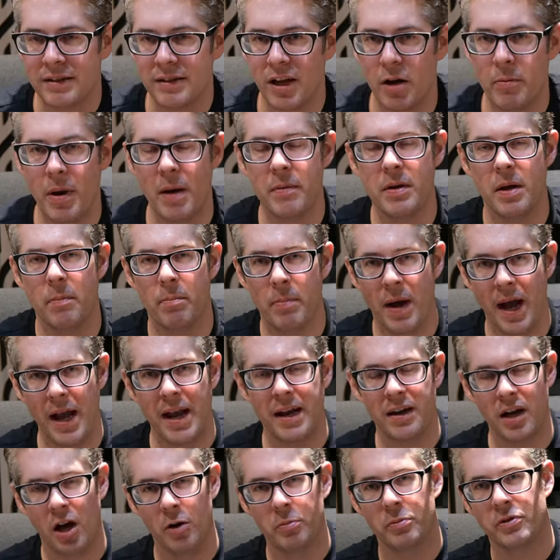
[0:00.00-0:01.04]
So maybe you're
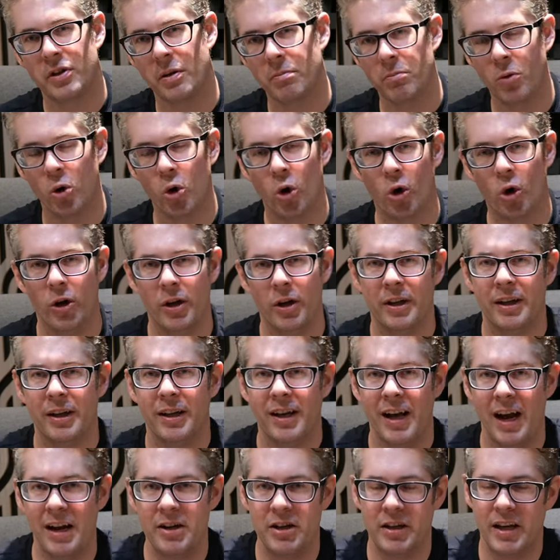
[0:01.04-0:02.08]
paying 100% more
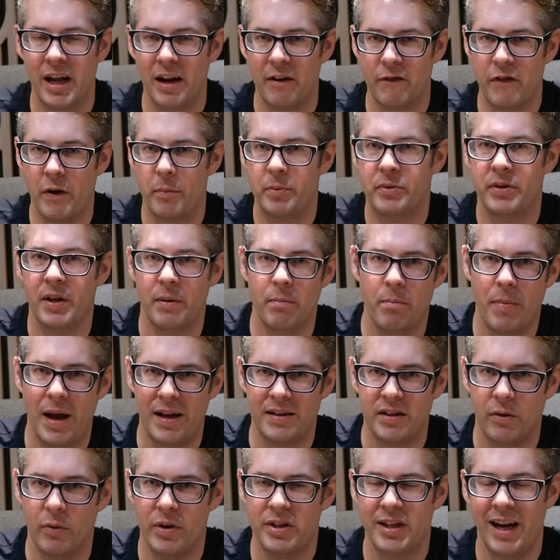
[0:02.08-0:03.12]
and you're getting 50%
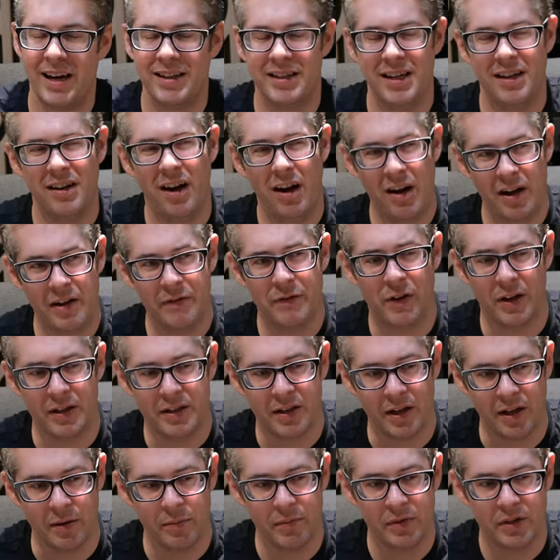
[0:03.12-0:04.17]
better, which actually in hi-fi
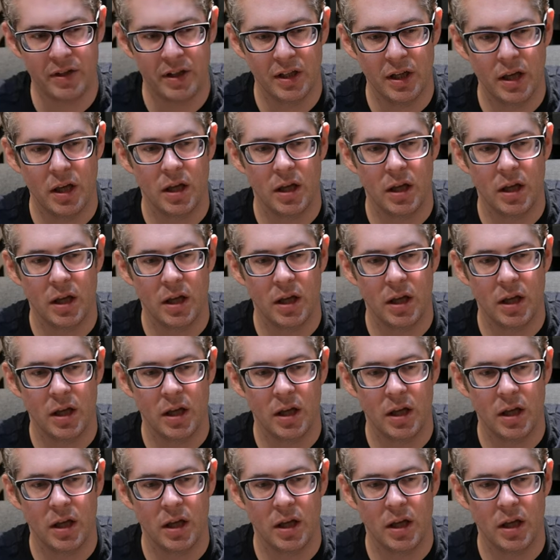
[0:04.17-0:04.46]
terms